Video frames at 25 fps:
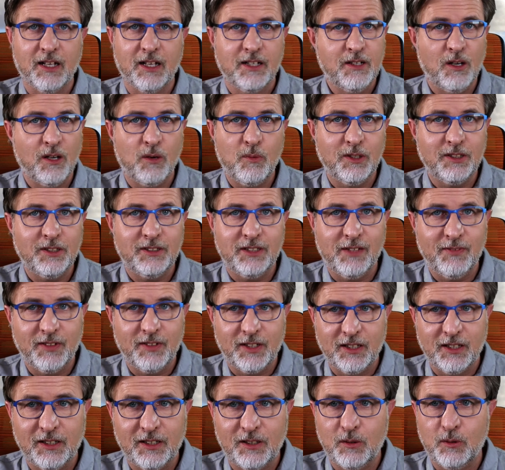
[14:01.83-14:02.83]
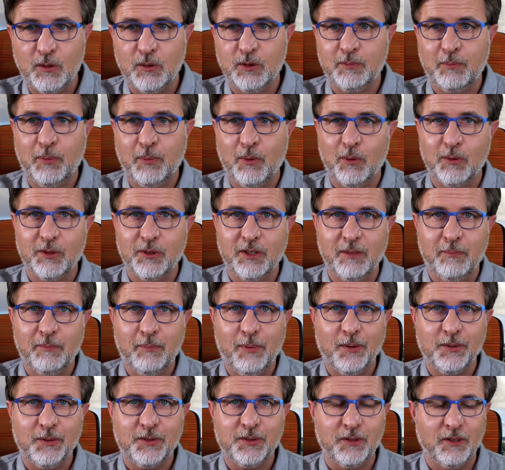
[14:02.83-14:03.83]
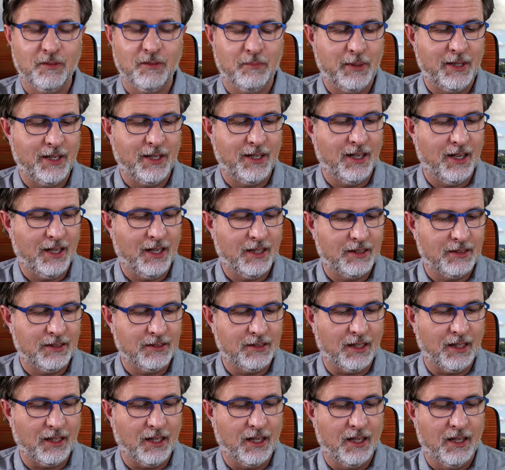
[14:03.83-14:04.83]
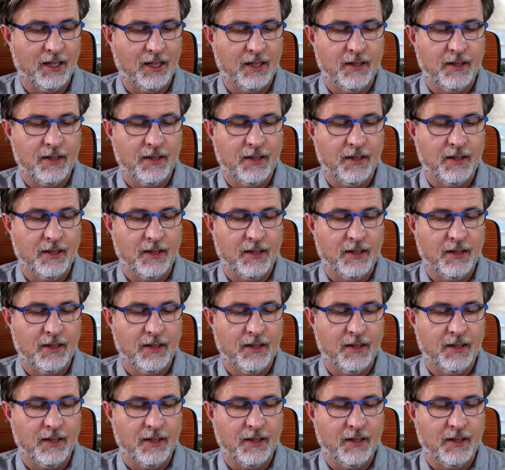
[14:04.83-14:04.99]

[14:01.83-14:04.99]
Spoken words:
No one's ever to accuse Paul the apostle of being lazy.